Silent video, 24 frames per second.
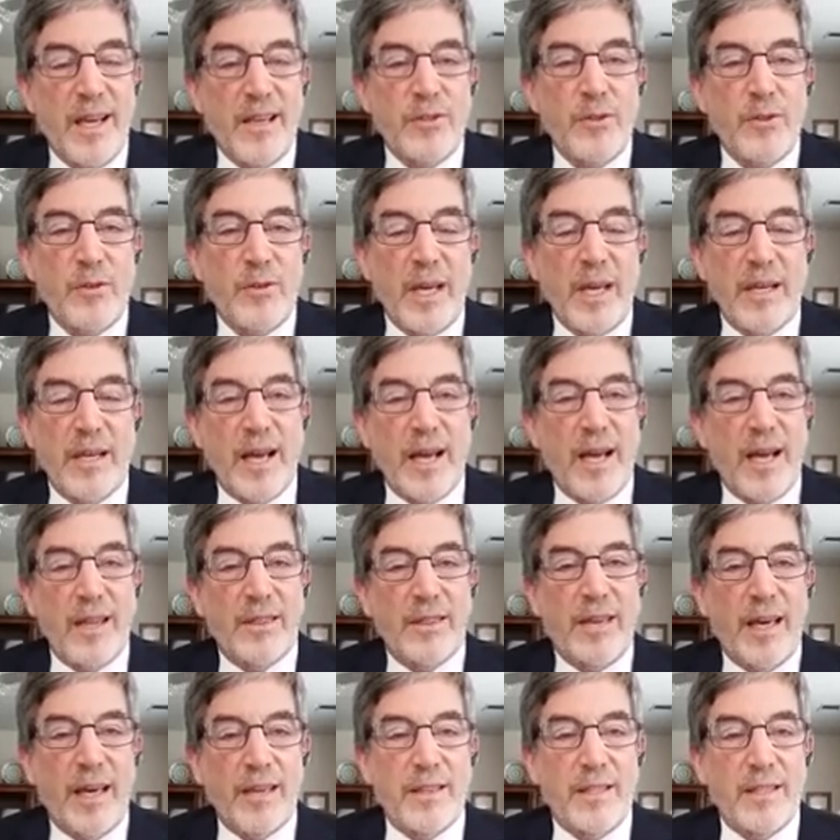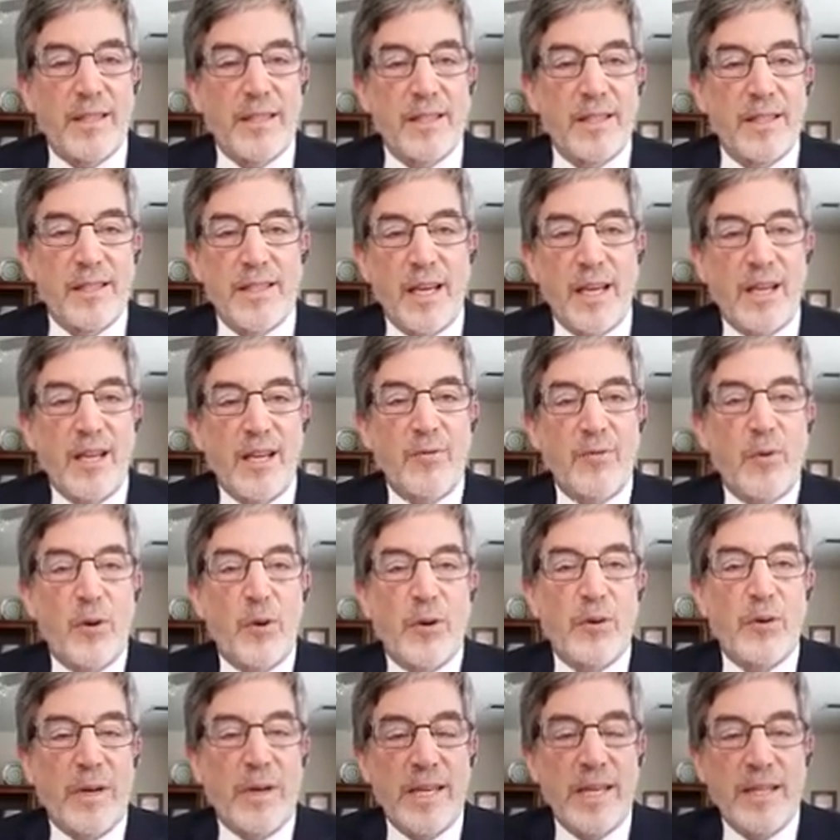do they not, that this executive
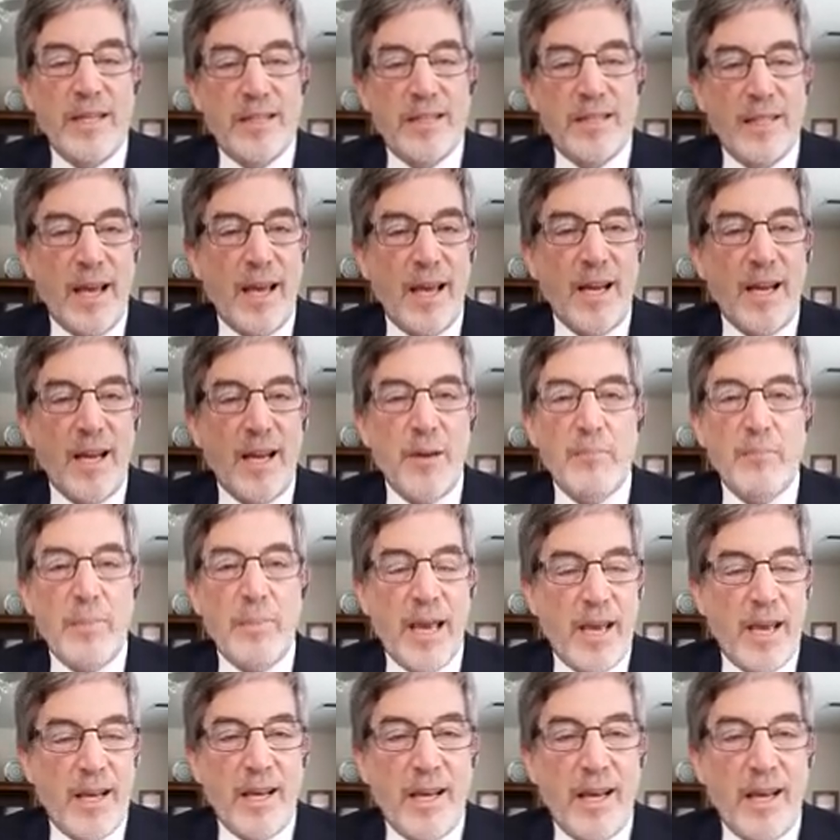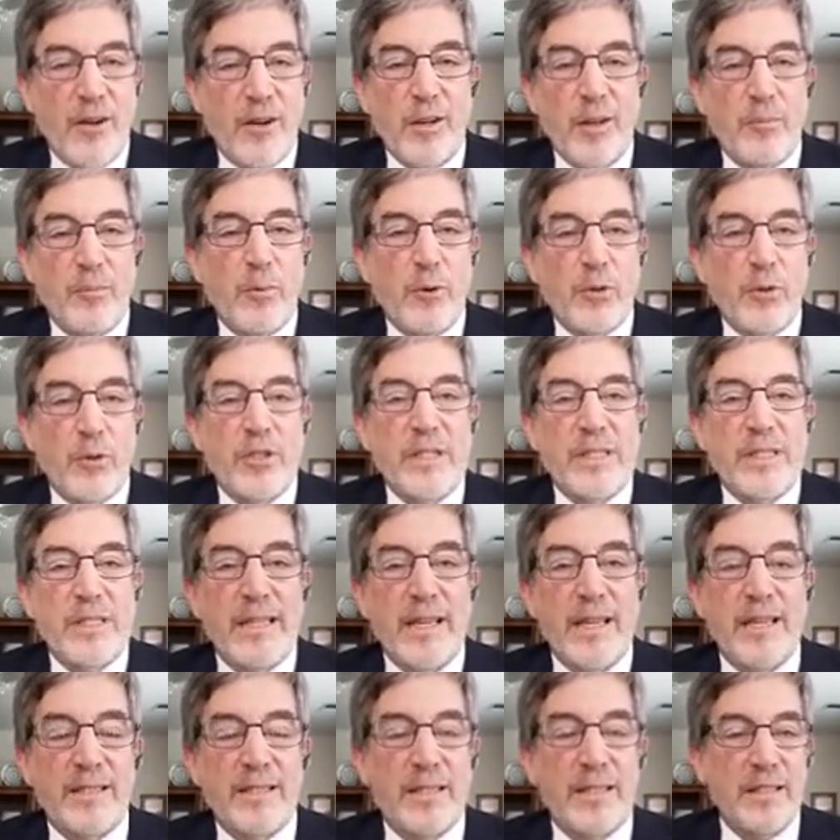order is not a ban on all abortions,
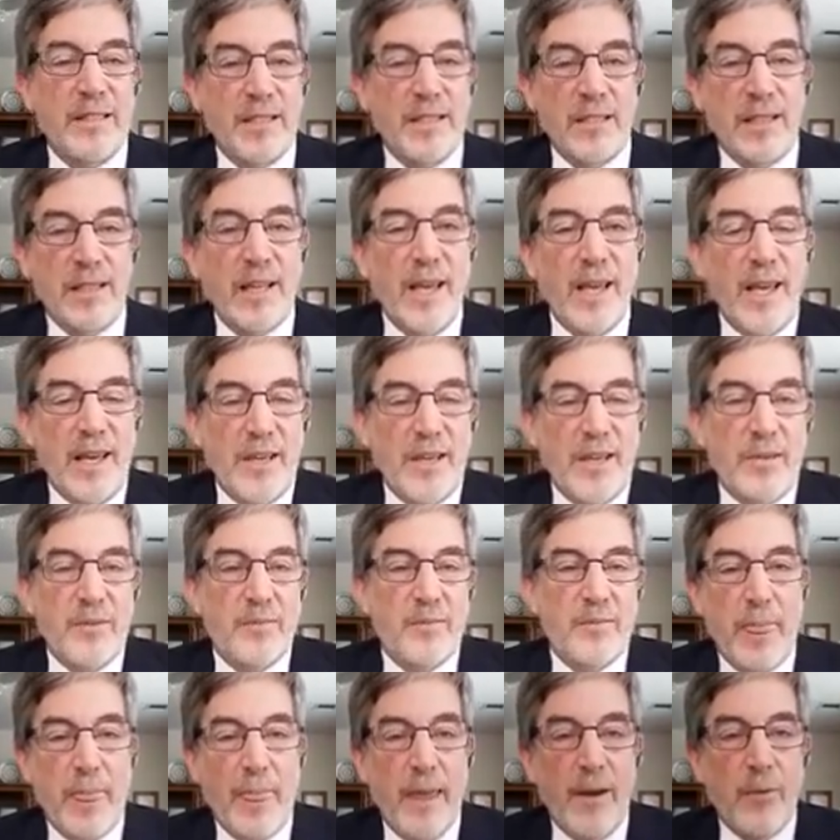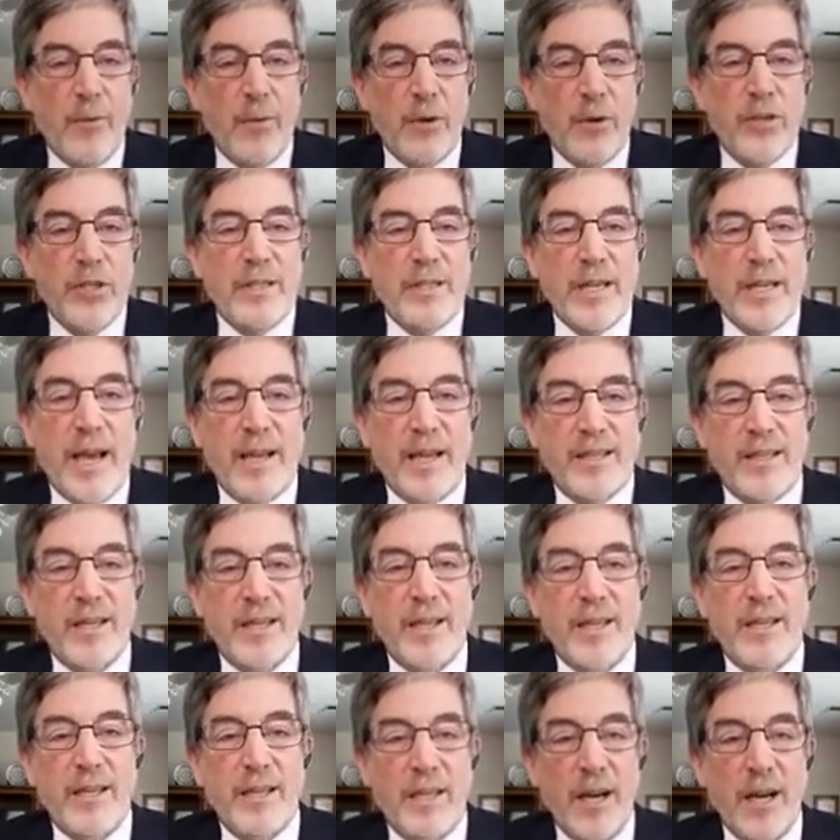it's a delay.
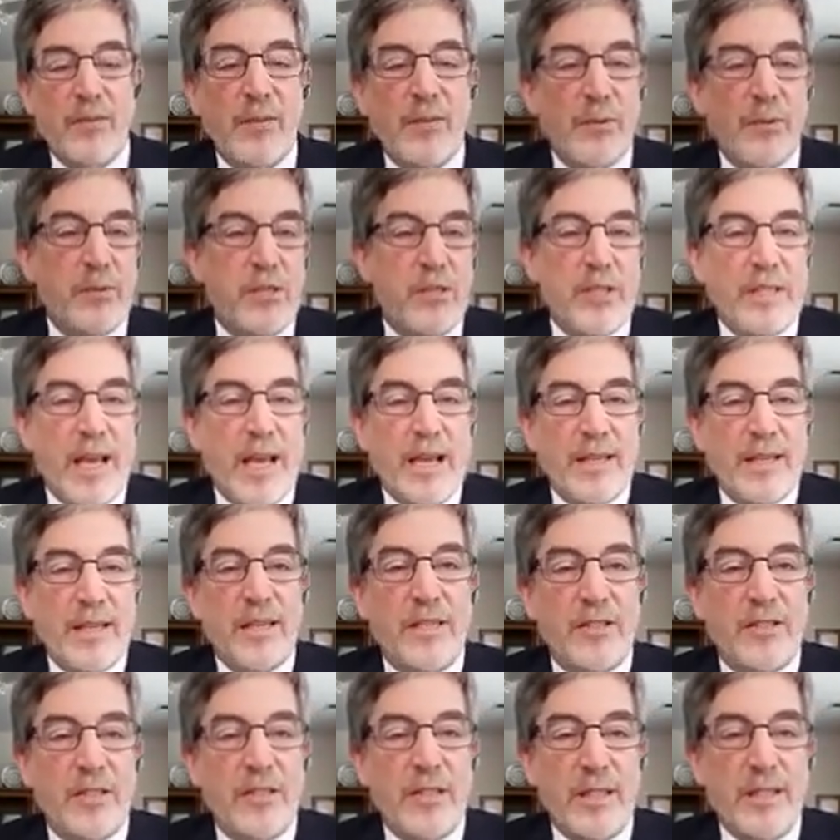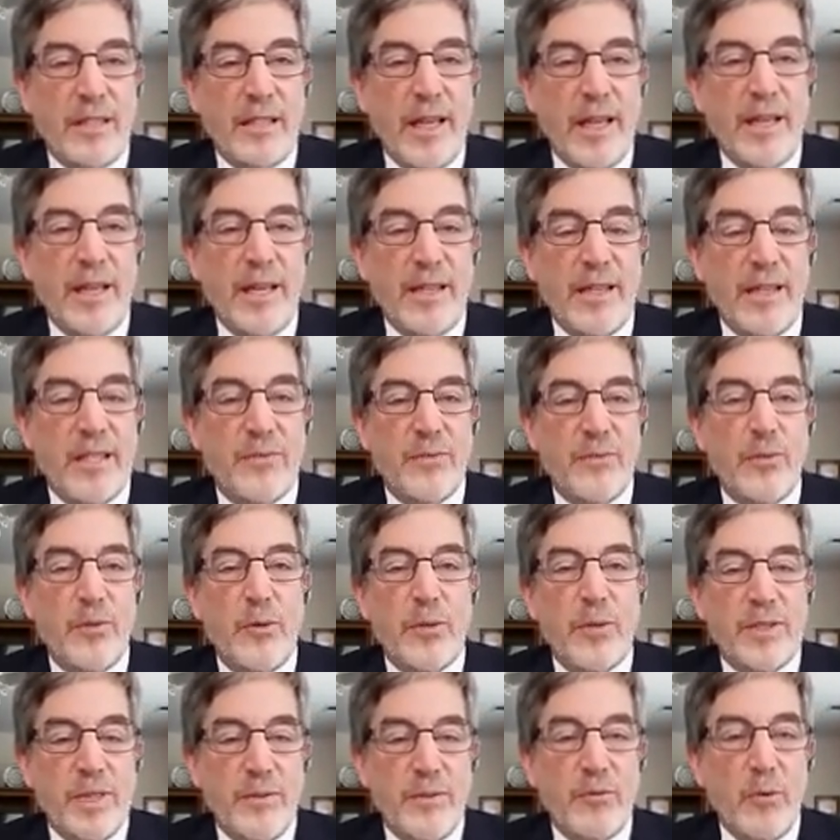The governor was just asking to delay these
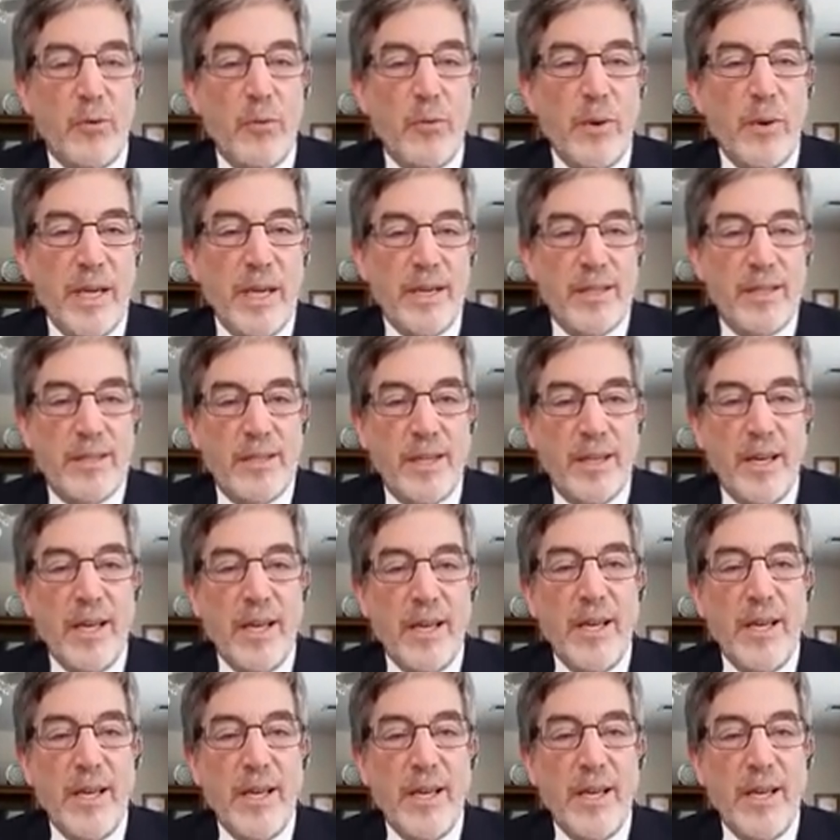for several weeks.